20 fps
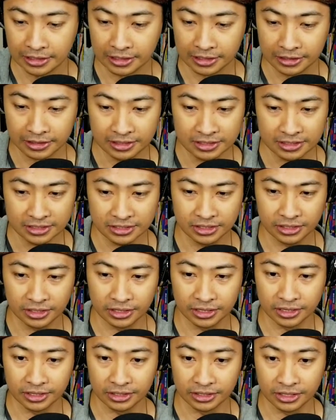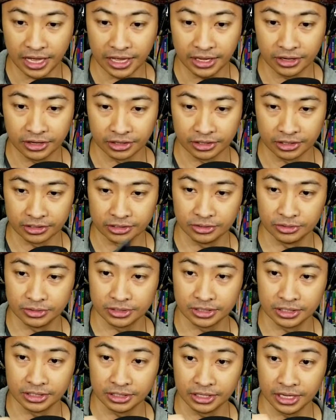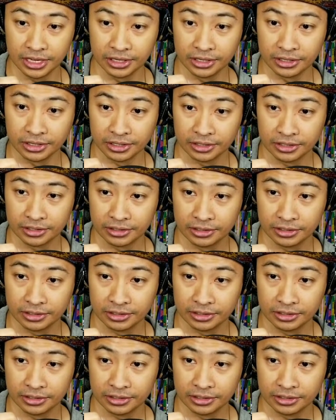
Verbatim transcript: this is the Jaeger, the Tucson Jaeger.